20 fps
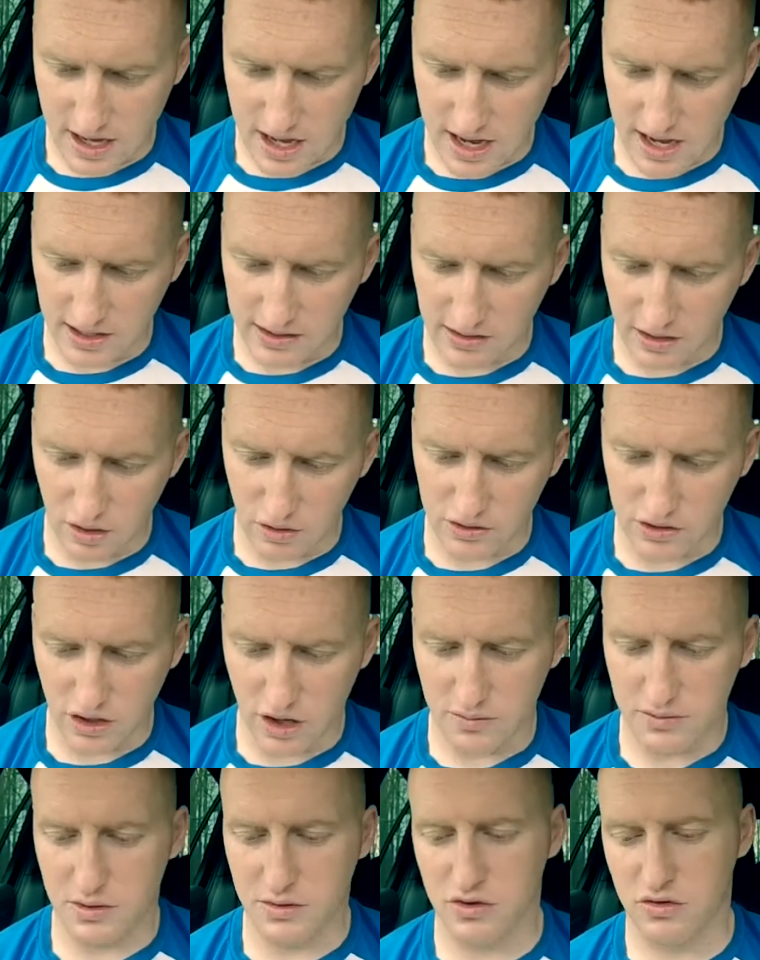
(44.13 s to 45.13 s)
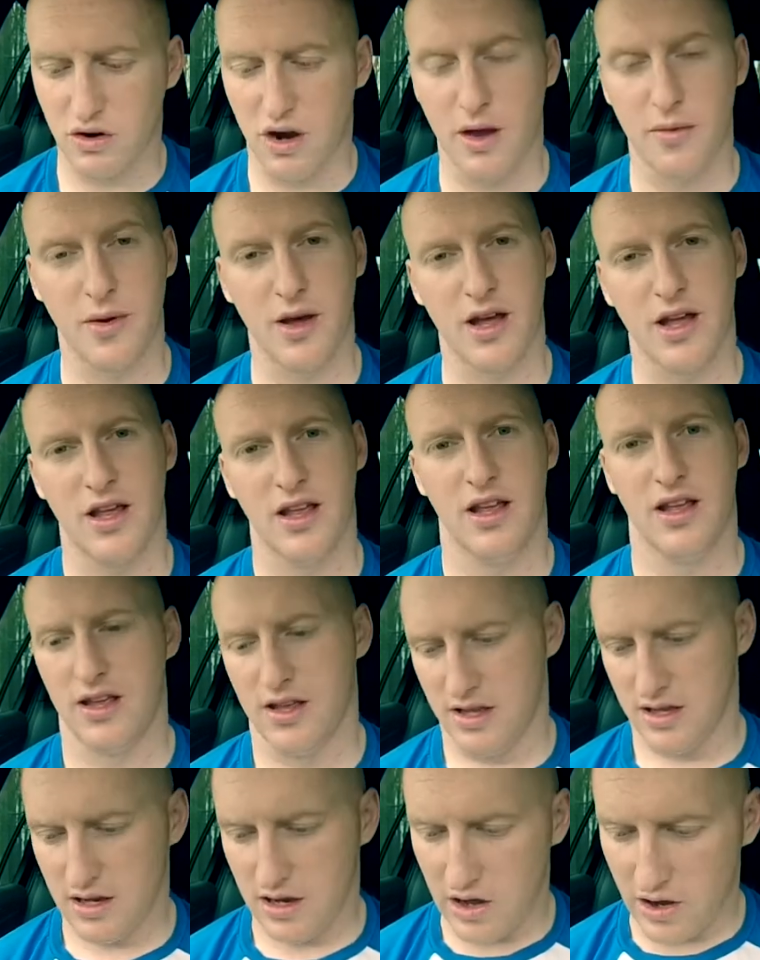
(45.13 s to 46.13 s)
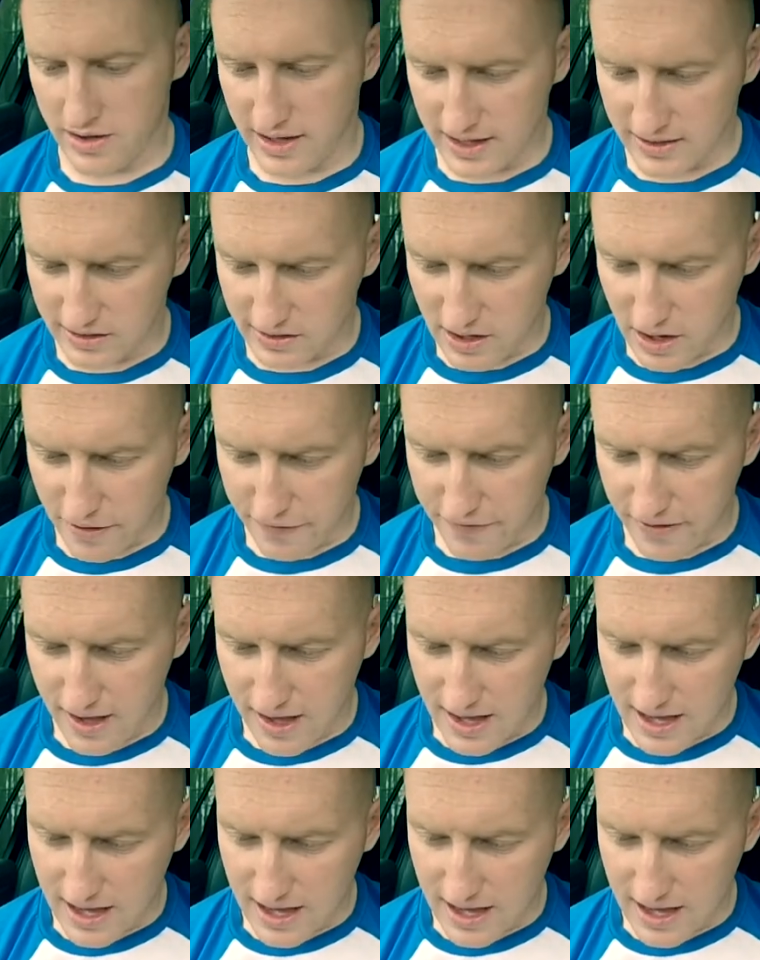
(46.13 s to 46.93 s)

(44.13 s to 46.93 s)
He's a long time subscriber, like that stuff.